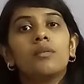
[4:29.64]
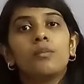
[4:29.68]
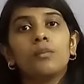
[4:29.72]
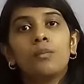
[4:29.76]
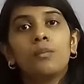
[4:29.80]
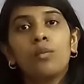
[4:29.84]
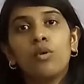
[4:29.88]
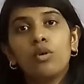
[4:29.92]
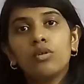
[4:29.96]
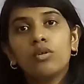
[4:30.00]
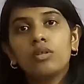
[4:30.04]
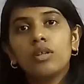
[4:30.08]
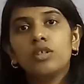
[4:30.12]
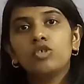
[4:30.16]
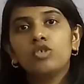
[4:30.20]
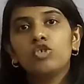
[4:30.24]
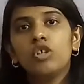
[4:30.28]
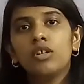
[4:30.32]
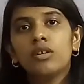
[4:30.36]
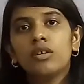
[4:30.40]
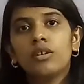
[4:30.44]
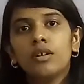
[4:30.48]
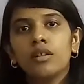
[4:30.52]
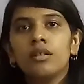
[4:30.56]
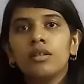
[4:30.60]
both the
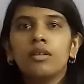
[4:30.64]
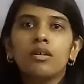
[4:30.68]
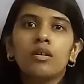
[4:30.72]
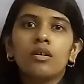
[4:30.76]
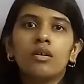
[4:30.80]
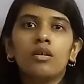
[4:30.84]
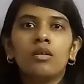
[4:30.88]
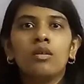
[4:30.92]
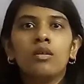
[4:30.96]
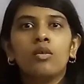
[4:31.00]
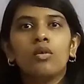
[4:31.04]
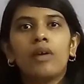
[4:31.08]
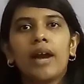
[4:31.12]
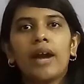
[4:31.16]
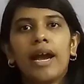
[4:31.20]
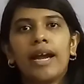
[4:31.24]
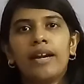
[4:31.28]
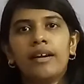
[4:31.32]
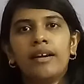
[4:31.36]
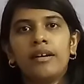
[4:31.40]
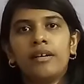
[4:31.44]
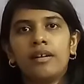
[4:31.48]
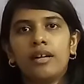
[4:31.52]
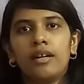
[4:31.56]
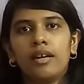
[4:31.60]
children look
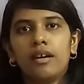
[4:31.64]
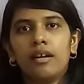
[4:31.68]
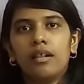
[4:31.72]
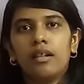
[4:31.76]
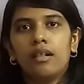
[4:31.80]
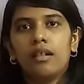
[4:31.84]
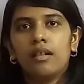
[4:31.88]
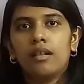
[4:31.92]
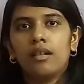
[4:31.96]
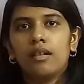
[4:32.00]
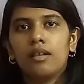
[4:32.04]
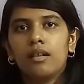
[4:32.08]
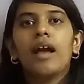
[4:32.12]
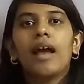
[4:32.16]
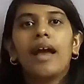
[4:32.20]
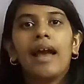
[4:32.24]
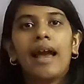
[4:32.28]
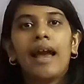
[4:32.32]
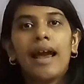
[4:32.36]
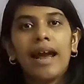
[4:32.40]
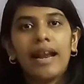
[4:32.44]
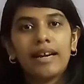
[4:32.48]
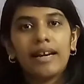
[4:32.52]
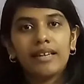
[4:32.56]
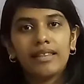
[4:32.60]
identical
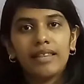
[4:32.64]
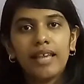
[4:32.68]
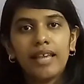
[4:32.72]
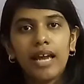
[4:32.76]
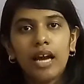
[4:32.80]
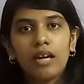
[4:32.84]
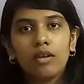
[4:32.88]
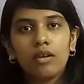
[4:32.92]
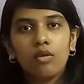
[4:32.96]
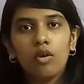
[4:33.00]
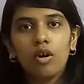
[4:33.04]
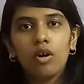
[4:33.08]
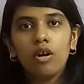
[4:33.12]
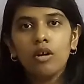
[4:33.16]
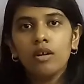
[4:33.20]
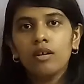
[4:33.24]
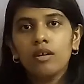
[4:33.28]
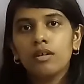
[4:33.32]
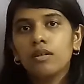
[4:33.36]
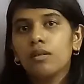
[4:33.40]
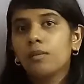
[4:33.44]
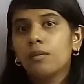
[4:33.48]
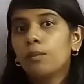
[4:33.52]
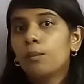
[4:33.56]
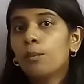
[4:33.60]
and they are called
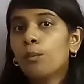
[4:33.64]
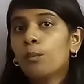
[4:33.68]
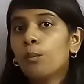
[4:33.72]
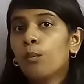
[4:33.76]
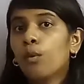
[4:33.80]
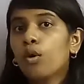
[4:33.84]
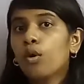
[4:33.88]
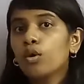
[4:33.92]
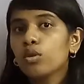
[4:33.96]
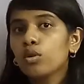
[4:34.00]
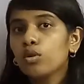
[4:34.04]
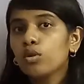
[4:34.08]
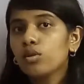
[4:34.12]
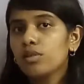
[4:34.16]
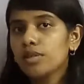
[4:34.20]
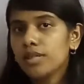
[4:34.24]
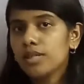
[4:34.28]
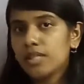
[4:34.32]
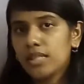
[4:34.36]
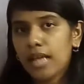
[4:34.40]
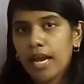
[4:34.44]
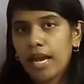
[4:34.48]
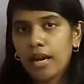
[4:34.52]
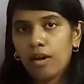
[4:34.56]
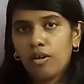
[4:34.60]

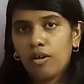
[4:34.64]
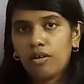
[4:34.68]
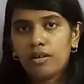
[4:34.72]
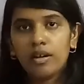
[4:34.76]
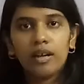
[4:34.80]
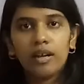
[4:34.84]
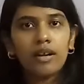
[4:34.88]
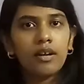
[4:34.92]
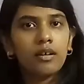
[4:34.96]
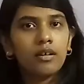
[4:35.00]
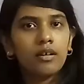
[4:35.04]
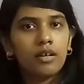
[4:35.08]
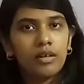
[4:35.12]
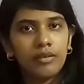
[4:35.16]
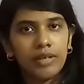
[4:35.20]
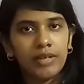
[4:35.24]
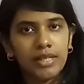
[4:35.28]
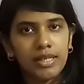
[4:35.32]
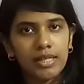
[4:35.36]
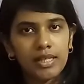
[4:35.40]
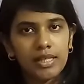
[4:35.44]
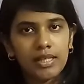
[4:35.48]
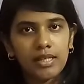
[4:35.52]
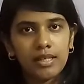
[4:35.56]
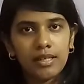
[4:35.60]
monozygotic
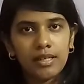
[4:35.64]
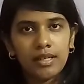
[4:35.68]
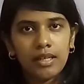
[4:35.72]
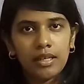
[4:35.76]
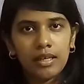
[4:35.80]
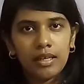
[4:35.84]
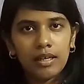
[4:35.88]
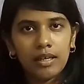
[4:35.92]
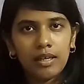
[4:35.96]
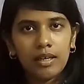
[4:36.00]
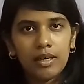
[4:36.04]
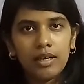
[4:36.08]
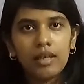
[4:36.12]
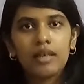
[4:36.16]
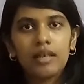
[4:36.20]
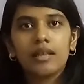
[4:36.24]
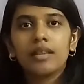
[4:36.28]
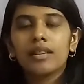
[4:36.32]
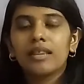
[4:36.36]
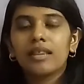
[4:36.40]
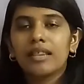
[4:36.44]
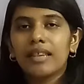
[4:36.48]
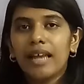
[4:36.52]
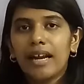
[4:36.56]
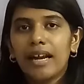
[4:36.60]
twins.
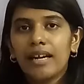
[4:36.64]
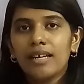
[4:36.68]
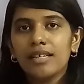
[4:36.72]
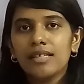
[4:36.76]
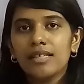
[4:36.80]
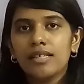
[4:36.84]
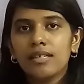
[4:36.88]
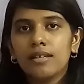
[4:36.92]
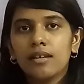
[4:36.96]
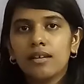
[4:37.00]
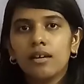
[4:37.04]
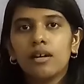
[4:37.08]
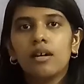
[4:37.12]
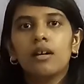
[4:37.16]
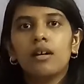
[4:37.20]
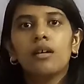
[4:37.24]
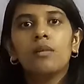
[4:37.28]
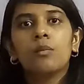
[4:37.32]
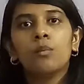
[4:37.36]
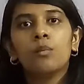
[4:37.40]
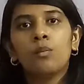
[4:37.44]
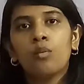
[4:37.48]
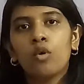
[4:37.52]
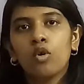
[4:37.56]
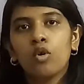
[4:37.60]
That is,
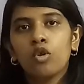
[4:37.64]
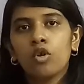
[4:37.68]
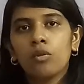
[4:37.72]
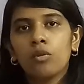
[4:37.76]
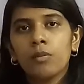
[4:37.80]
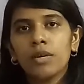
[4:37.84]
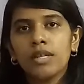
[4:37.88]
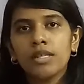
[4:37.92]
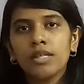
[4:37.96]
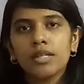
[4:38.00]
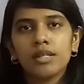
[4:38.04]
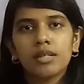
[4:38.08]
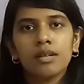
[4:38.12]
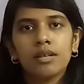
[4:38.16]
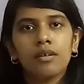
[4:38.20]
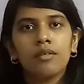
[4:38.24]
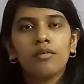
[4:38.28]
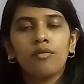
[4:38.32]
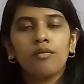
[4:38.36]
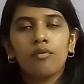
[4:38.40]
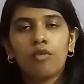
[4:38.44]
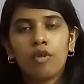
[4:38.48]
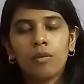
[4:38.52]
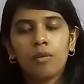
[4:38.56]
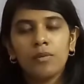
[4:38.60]
mono means
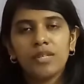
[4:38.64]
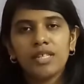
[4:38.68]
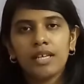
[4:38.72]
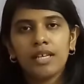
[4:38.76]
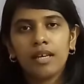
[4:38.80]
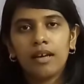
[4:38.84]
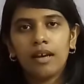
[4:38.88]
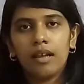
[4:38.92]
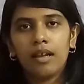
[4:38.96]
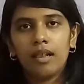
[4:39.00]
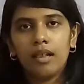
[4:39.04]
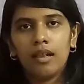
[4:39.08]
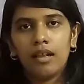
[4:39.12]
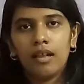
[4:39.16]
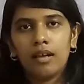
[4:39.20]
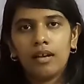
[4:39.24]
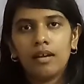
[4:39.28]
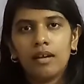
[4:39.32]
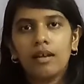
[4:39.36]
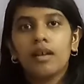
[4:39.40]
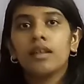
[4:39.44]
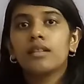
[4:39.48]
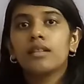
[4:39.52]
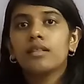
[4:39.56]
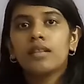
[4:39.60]
from single.
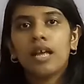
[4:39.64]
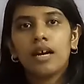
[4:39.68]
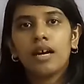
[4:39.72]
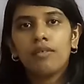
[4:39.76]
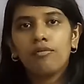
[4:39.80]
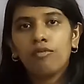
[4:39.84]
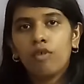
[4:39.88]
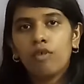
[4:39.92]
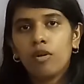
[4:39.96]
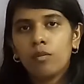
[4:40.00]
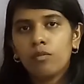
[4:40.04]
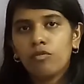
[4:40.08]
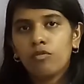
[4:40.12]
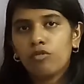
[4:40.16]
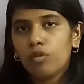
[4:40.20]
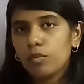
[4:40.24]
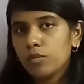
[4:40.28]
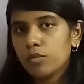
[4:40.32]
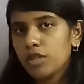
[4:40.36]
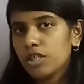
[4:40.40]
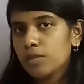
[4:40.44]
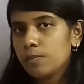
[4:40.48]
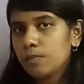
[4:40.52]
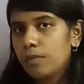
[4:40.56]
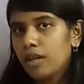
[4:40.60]
They are formed from the
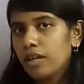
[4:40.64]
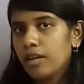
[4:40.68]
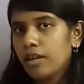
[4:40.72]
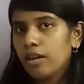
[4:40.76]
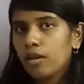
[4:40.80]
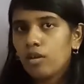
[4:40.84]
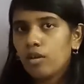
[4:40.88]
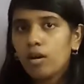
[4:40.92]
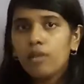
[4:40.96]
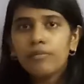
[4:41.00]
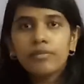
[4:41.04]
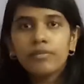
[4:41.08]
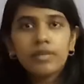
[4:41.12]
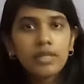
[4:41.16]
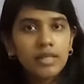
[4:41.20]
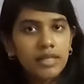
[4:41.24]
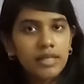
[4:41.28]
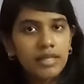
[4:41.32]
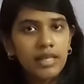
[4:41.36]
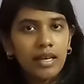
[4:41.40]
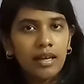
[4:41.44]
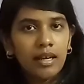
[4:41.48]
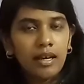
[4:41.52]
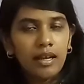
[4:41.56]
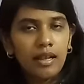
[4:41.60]
splitting of
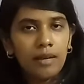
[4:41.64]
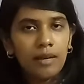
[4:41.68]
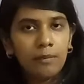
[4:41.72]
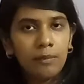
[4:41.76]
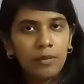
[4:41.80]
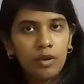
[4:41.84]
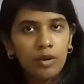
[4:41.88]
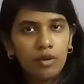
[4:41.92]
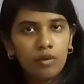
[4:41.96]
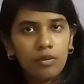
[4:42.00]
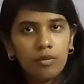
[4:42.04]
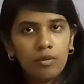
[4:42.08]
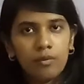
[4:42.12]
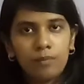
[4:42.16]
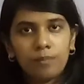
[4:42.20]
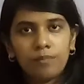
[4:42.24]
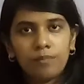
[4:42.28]
single embryo.